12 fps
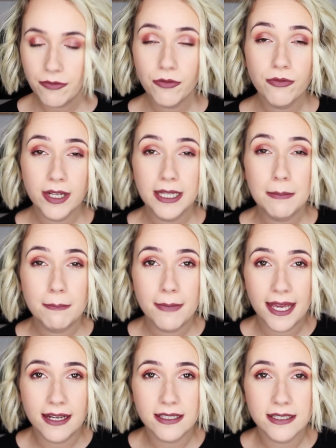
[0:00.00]
I have a really
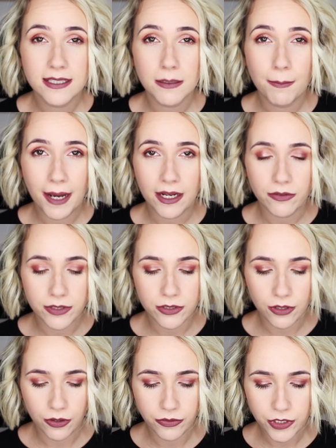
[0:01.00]
mixed bag of
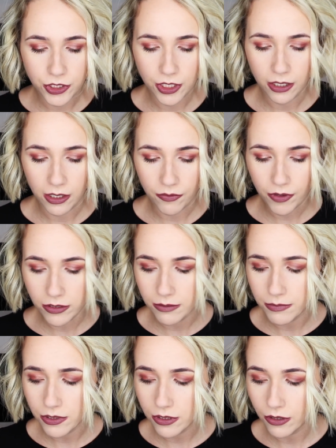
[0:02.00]
stuff to show you. I've got
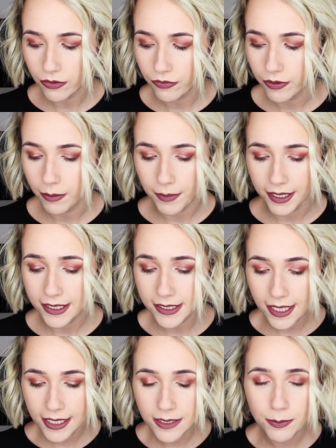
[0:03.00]
some stuff from like
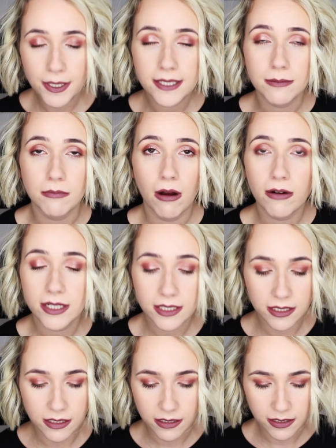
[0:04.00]
Sainsbury's and
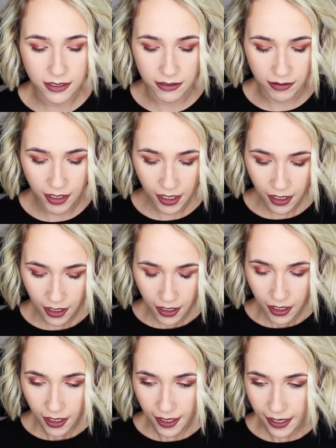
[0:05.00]
Morrison's and
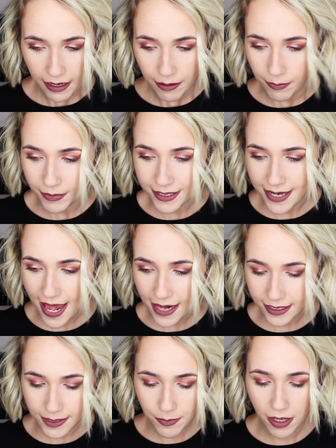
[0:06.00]

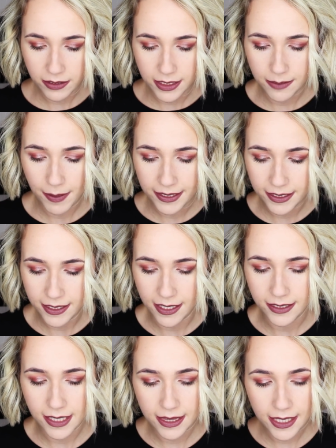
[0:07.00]
Next, Marks and
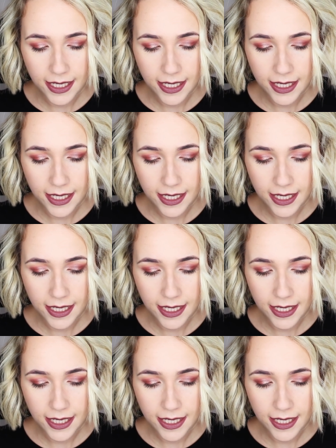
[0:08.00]
Spencer's.